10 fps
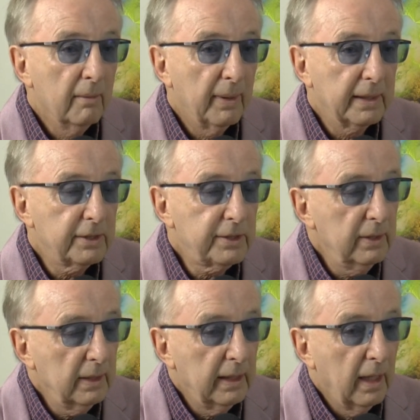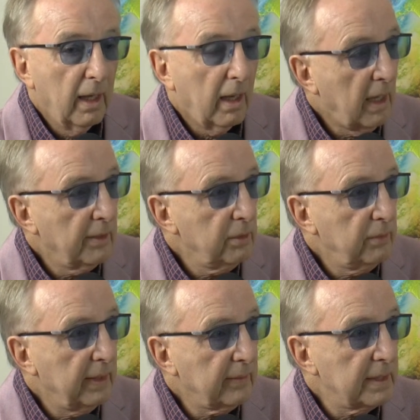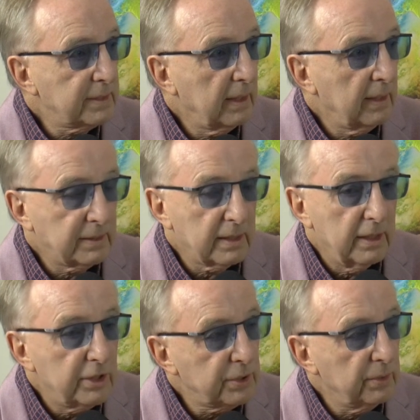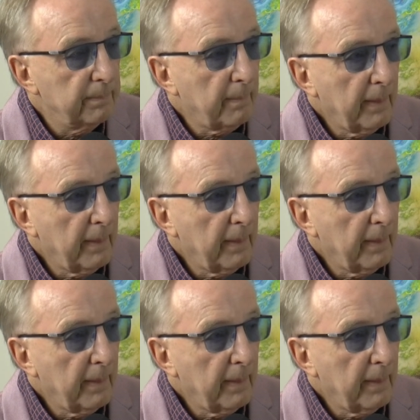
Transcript: But certainly, I do think that's an issue.